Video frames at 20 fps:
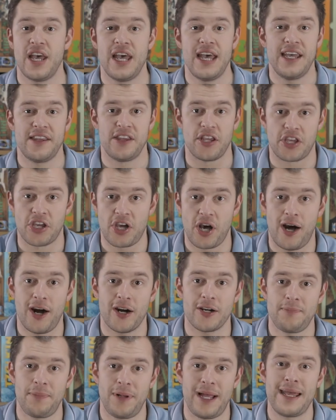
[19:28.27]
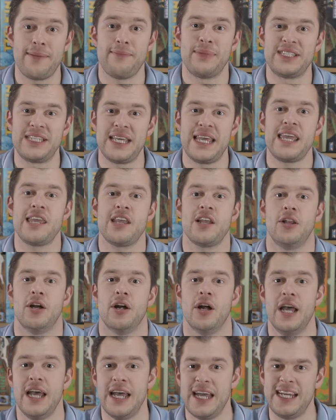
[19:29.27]
The card play in particular
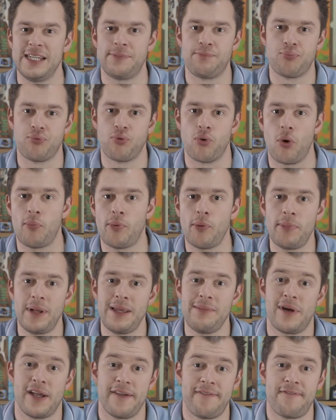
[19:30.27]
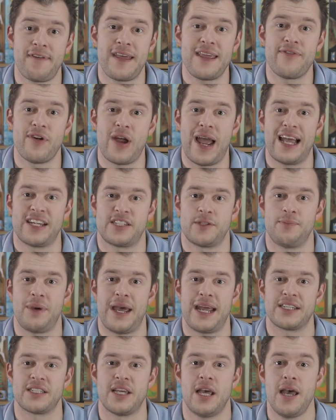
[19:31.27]
is probably my favourite
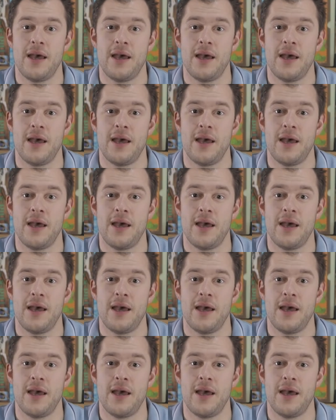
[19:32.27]
aspect